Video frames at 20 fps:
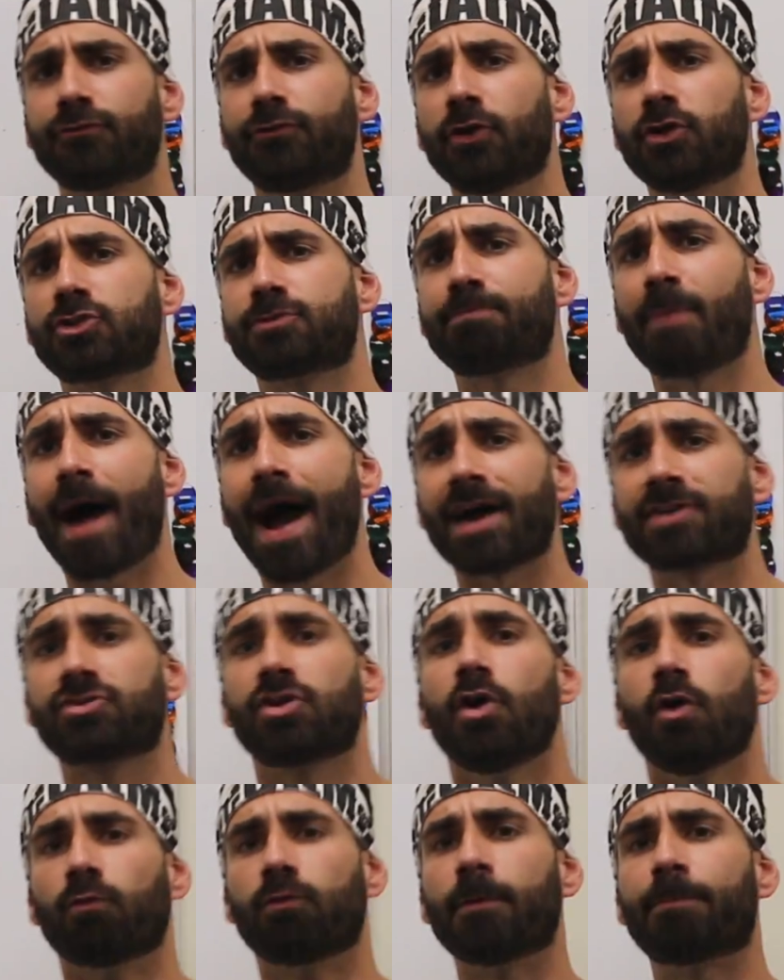first box,
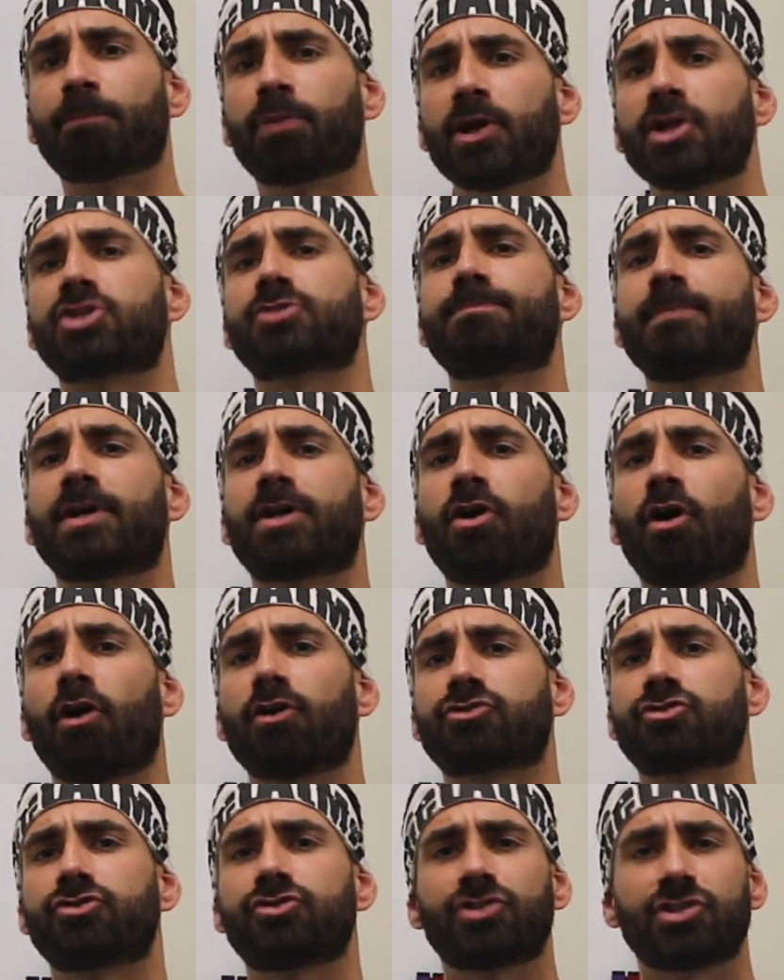replacement
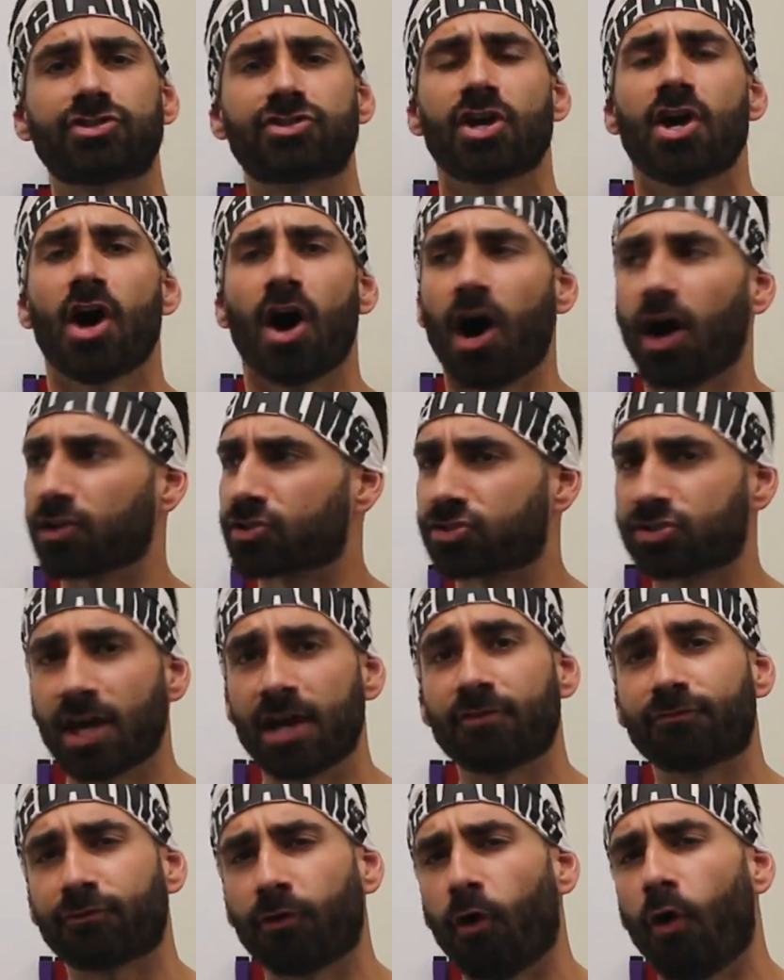cartridges are
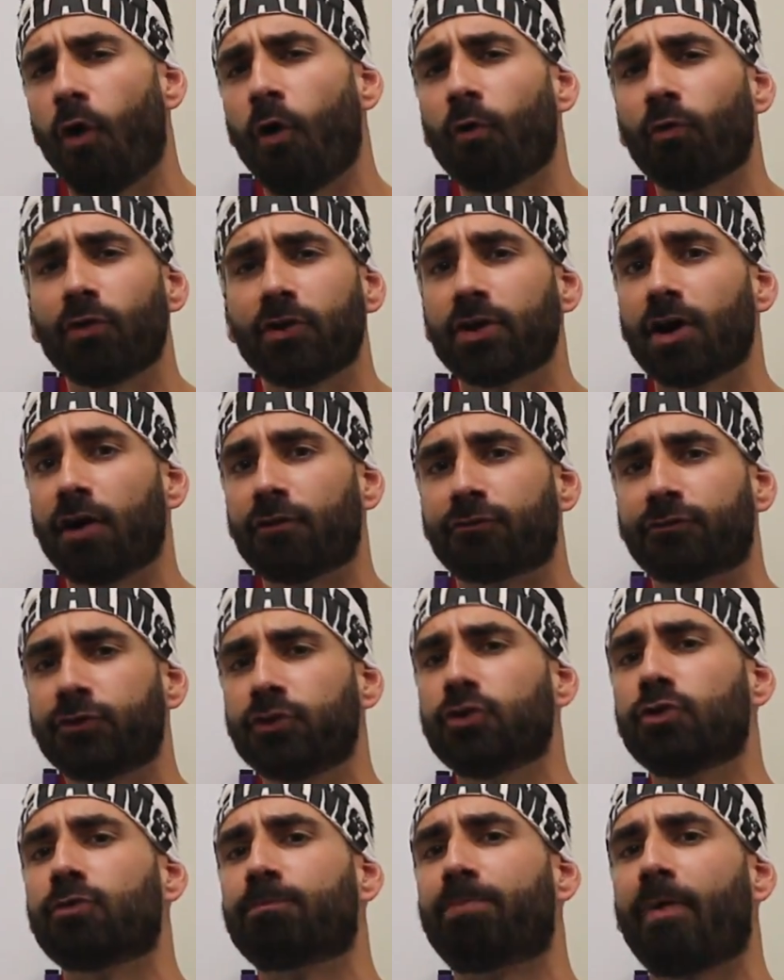sent for only a few